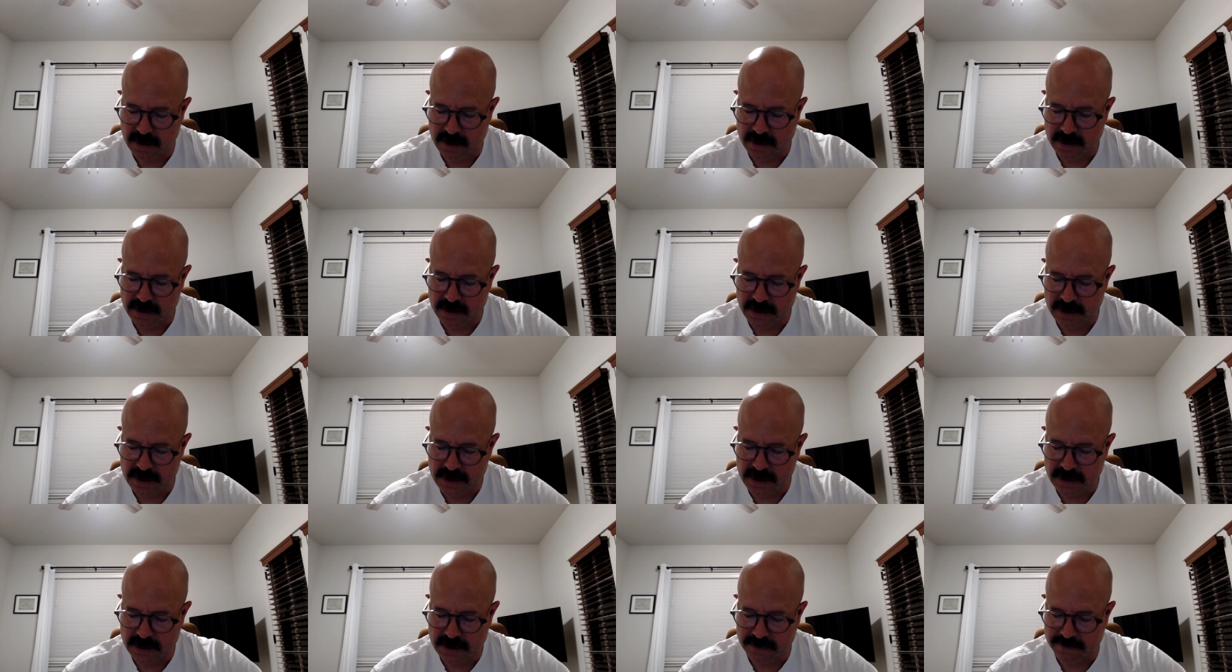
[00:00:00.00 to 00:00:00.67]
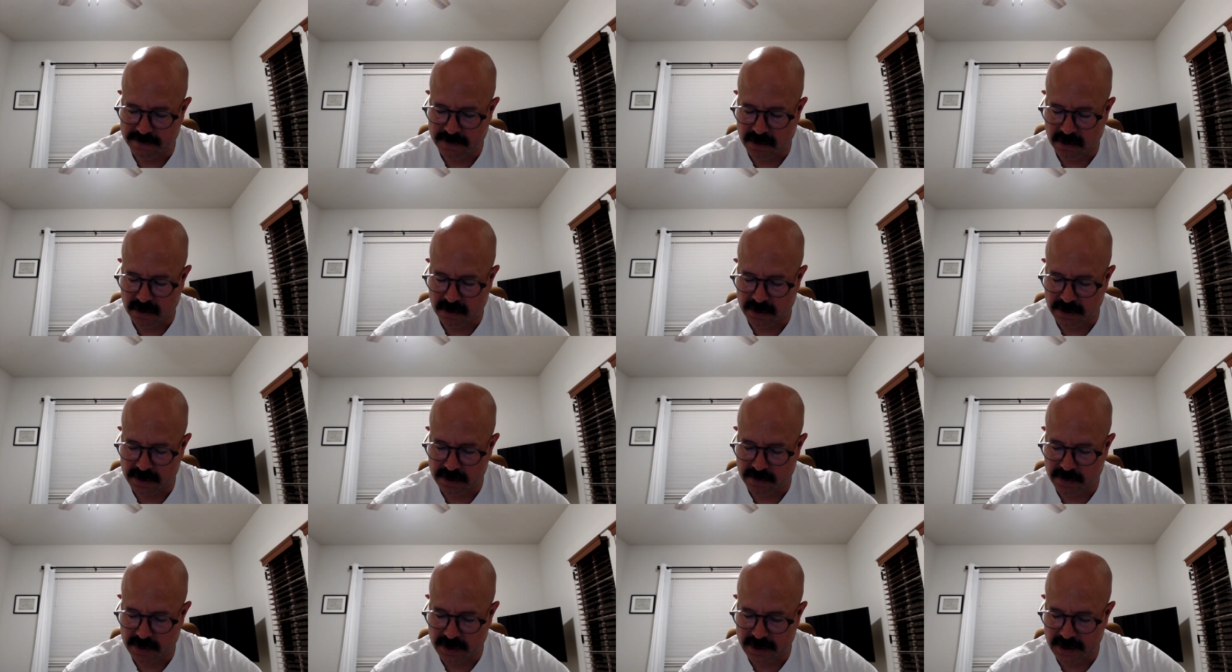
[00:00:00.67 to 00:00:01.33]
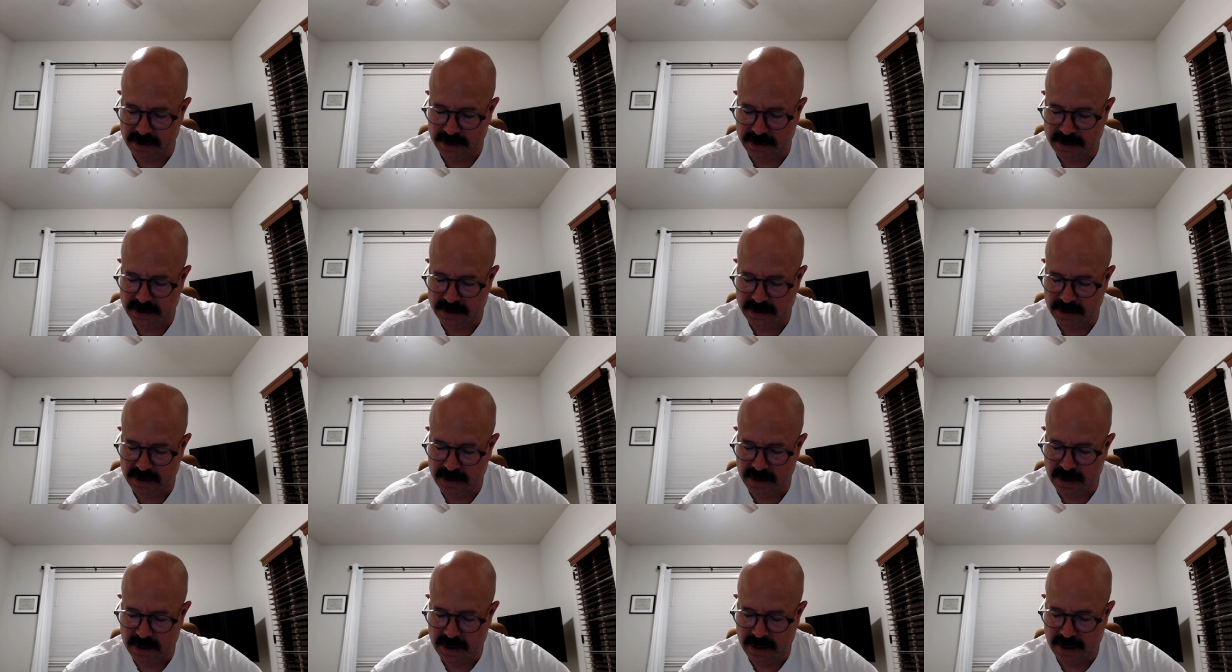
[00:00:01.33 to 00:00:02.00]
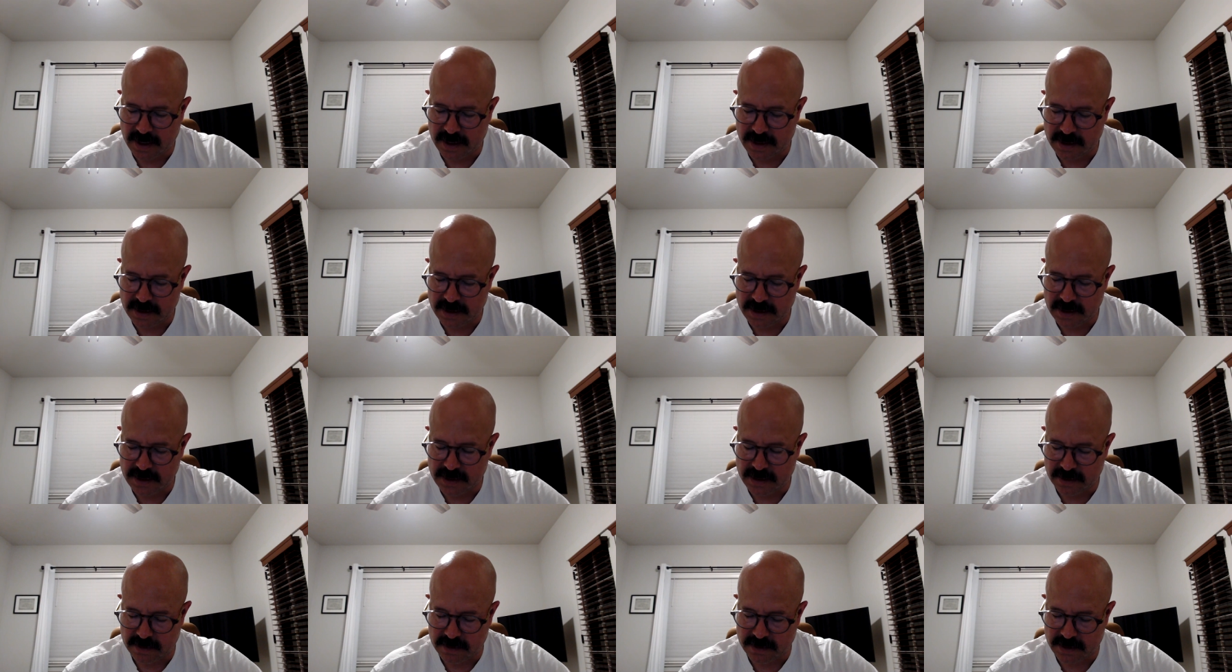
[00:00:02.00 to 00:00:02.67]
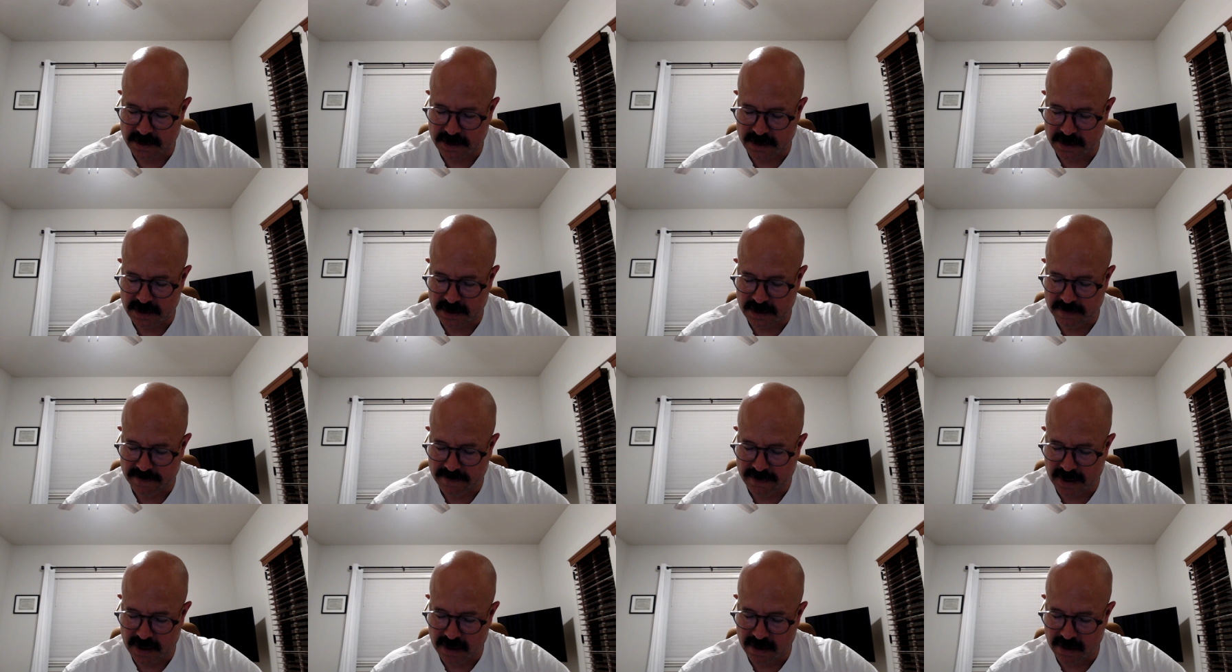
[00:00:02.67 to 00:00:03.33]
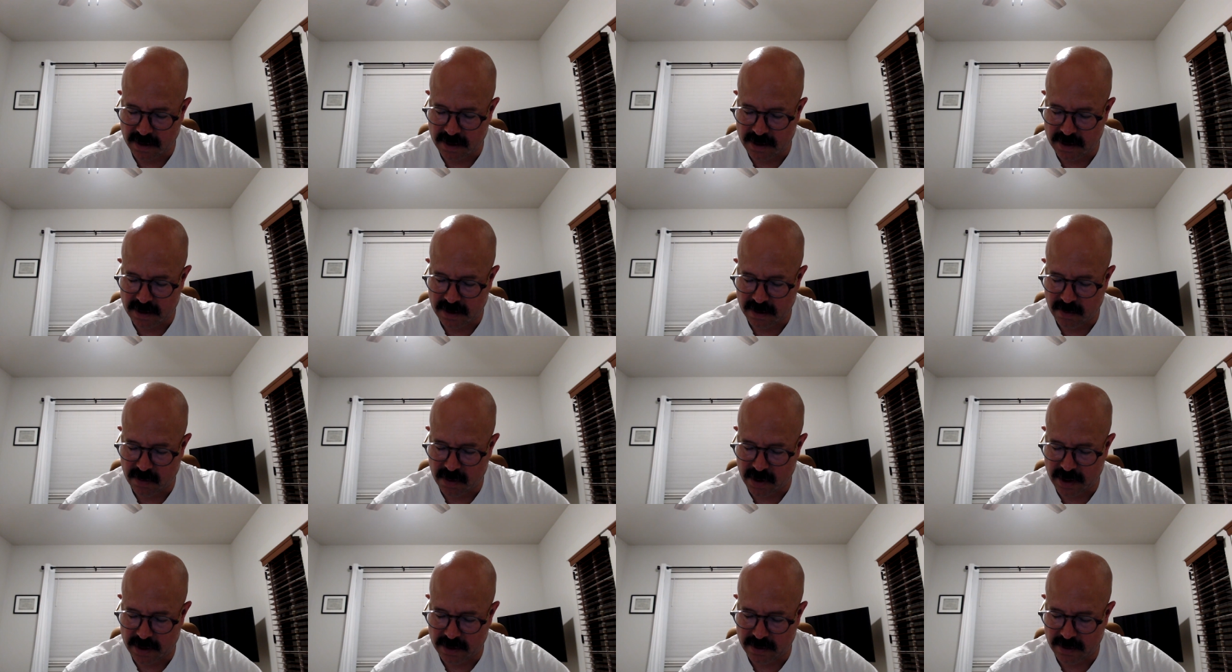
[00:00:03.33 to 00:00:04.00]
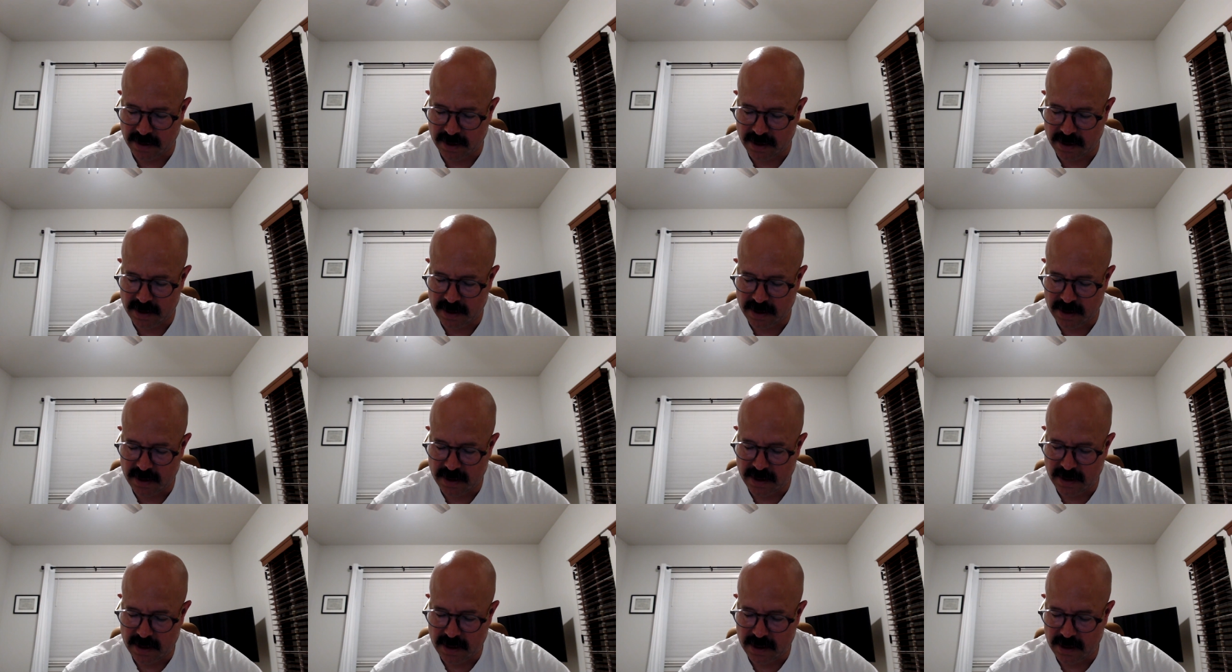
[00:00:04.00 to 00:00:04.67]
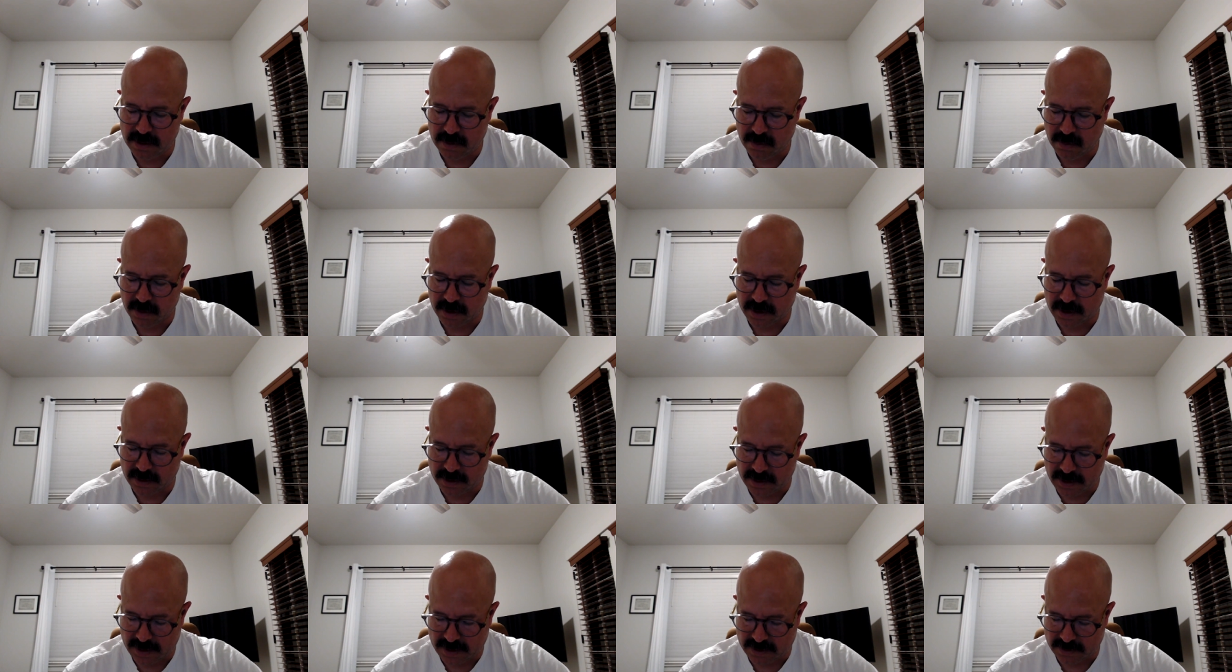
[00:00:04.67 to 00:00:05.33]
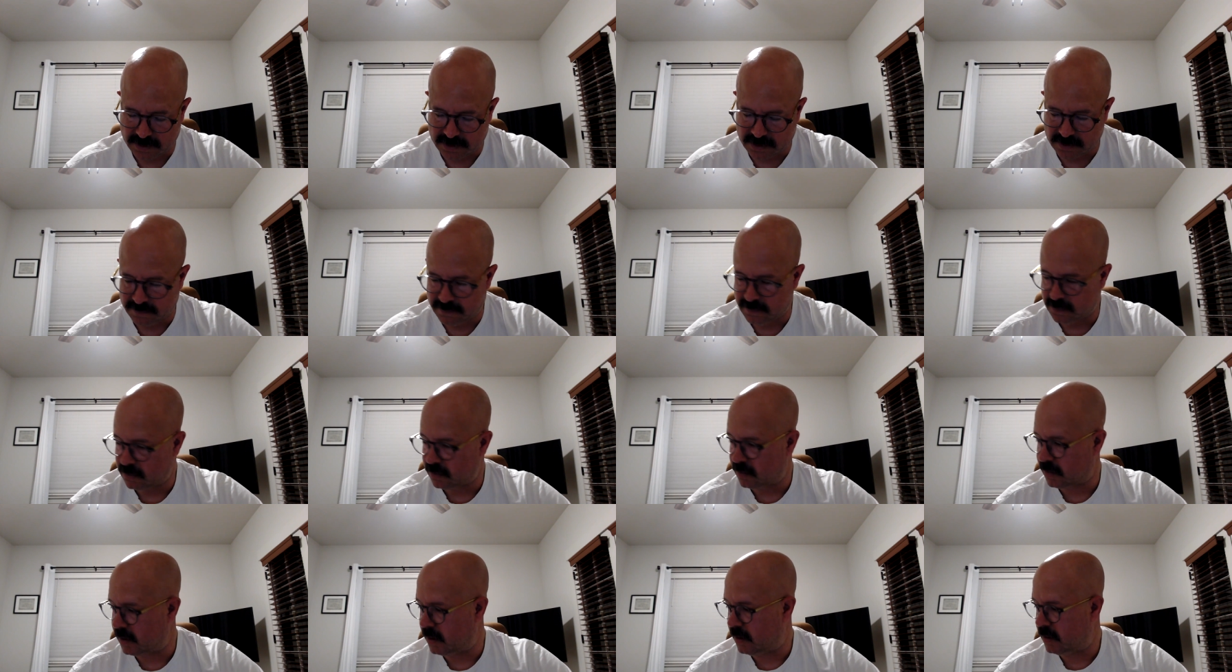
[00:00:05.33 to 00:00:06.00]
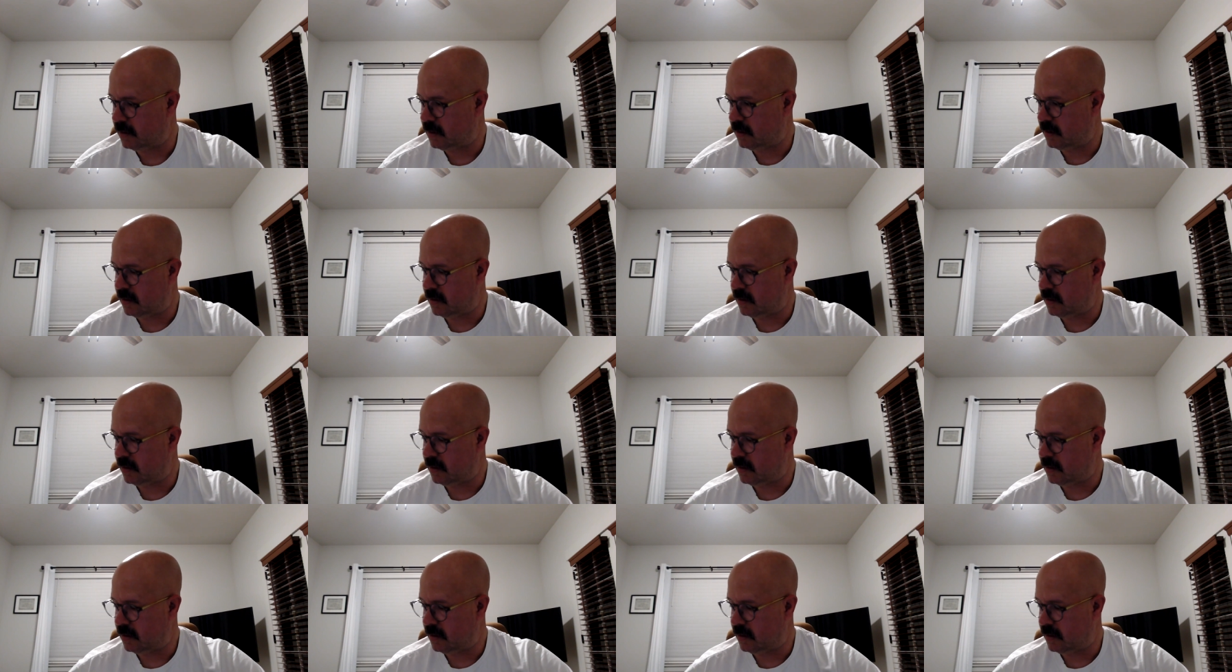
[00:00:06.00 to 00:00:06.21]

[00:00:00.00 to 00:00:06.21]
the needs of the holy place, and the needs of the sons of Aaron, their brethren, in the work of the house of the Lord.